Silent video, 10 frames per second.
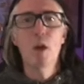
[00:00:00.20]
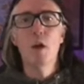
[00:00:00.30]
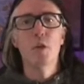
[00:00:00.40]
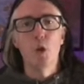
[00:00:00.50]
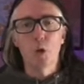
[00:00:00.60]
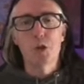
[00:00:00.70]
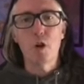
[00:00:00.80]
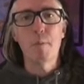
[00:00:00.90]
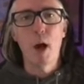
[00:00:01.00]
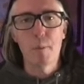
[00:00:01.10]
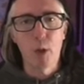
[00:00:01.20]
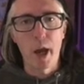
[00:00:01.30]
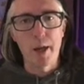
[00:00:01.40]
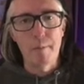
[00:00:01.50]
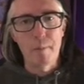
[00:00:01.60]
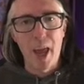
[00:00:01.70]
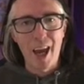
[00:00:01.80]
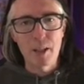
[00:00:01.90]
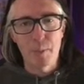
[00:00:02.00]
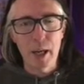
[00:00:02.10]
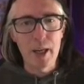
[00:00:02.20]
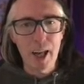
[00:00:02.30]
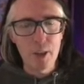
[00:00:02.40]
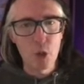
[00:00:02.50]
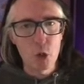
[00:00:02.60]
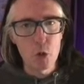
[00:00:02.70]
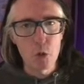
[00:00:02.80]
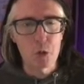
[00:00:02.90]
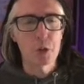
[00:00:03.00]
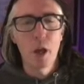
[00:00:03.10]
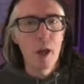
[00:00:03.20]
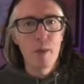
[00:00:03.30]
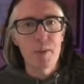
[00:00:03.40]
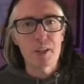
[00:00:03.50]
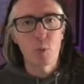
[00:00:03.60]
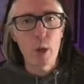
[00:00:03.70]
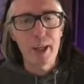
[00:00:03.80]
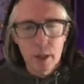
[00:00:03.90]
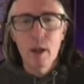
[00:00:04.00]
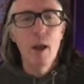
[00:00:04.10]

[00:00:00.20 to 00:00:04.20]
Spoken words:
The Nordstream pipeline has been in the news this week.